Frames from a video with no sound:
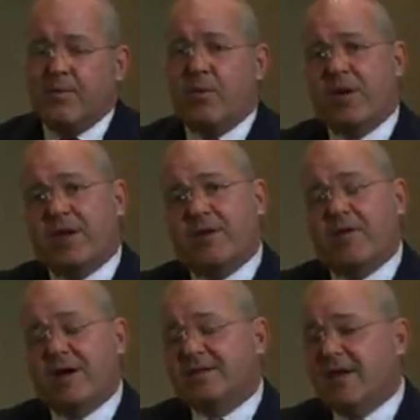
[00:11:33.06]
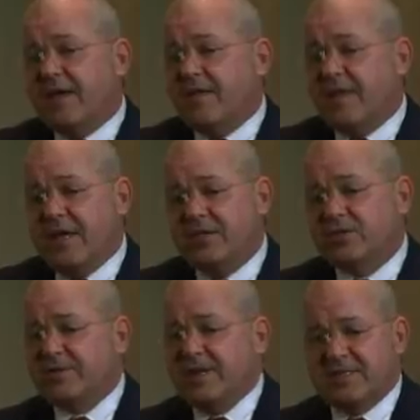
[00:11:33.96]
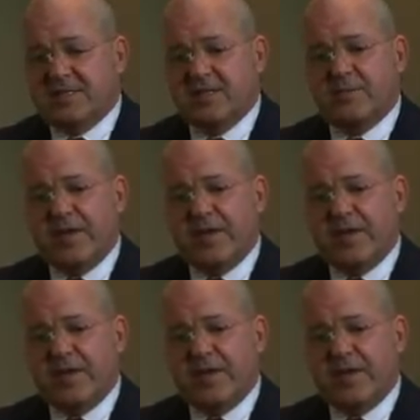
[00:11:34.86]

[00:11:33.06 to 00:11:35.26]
Boy, you know, I'll tell you, the industry is still